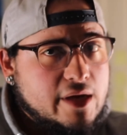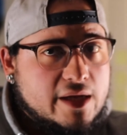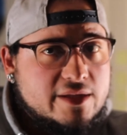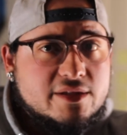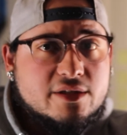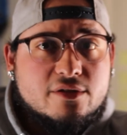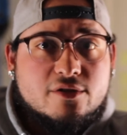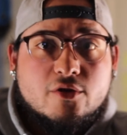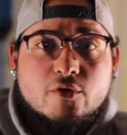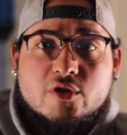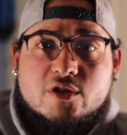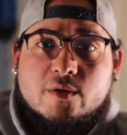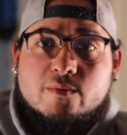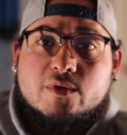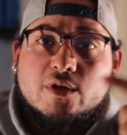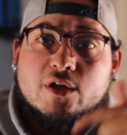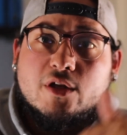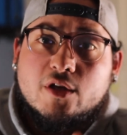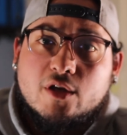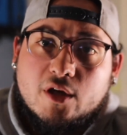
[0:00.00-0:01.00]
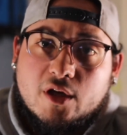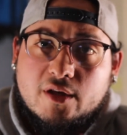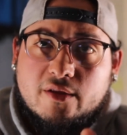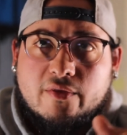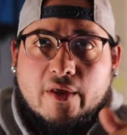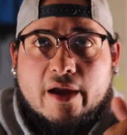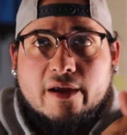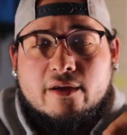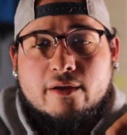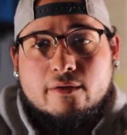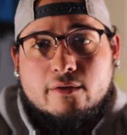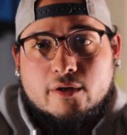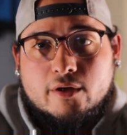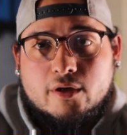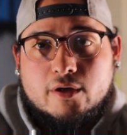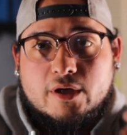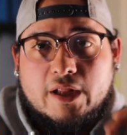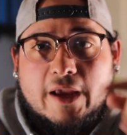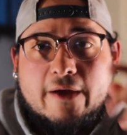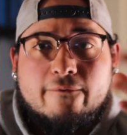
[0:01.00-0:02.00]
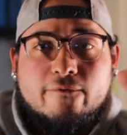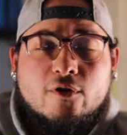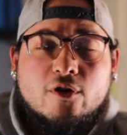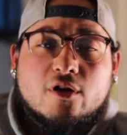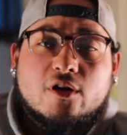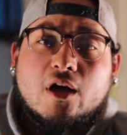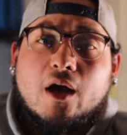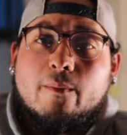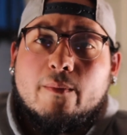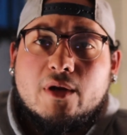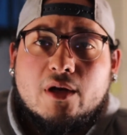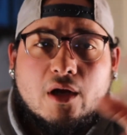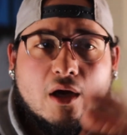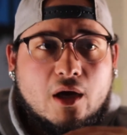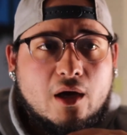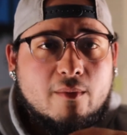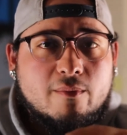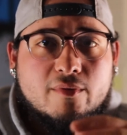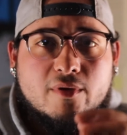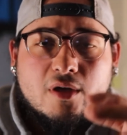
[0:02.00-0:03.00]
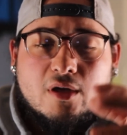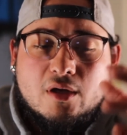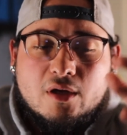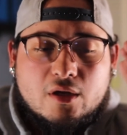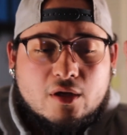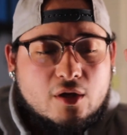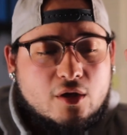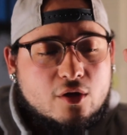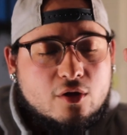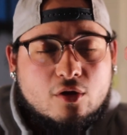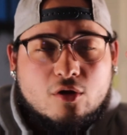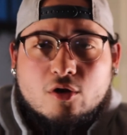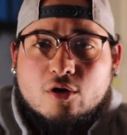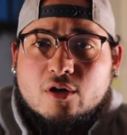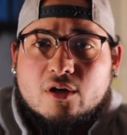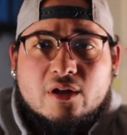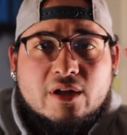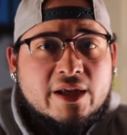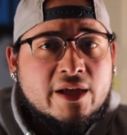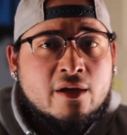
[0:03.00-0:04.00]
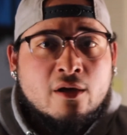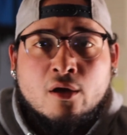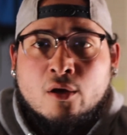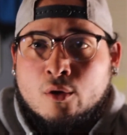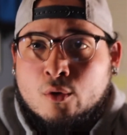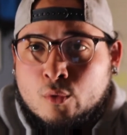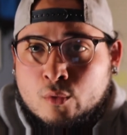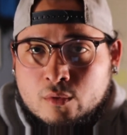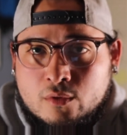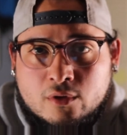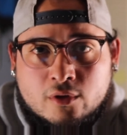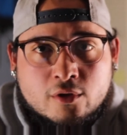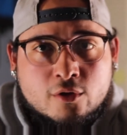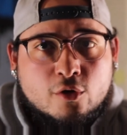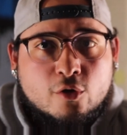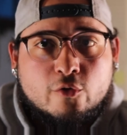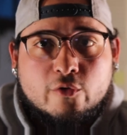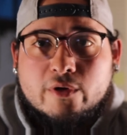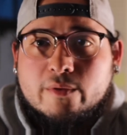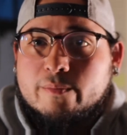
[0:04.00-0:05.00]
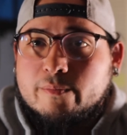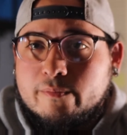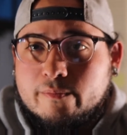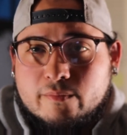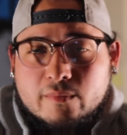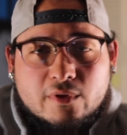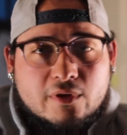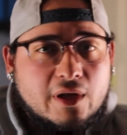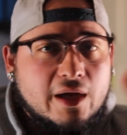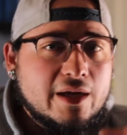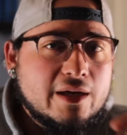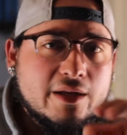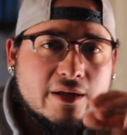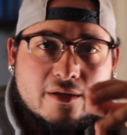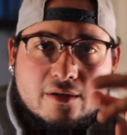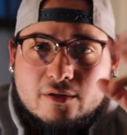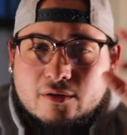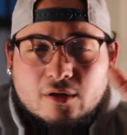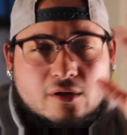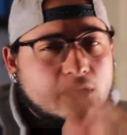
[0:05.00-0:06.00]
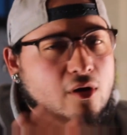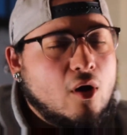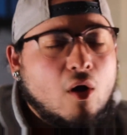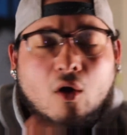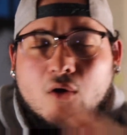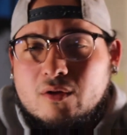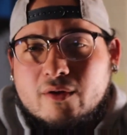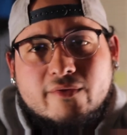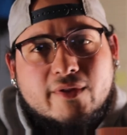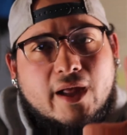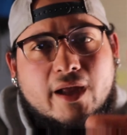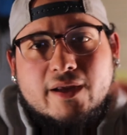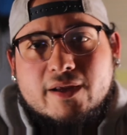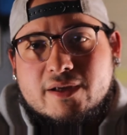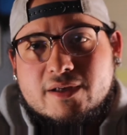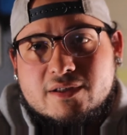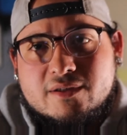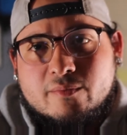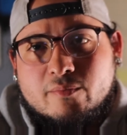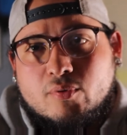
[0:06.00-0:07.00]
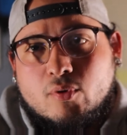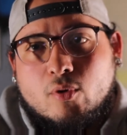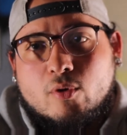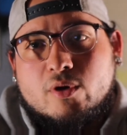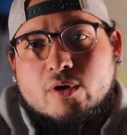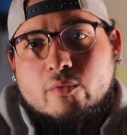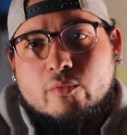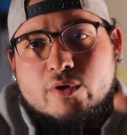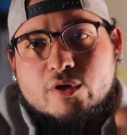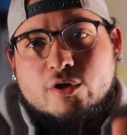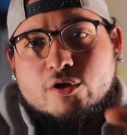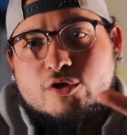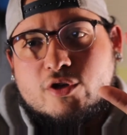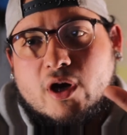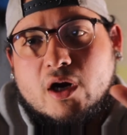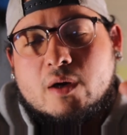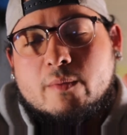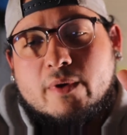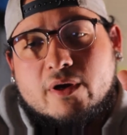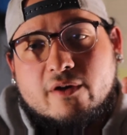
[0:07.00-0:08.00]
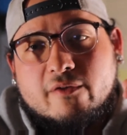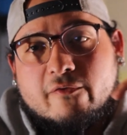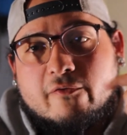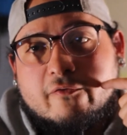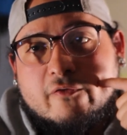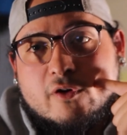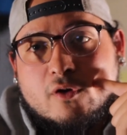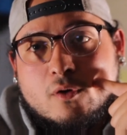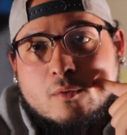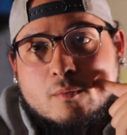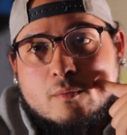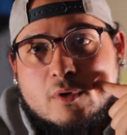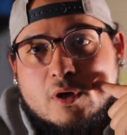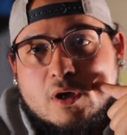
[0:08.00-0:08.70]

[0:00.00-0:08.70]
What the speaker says: to do, or something good that you learn. If you're coming up, learn lingo, learn grip, lighting. Like, all of that is important when you're trying to make a film,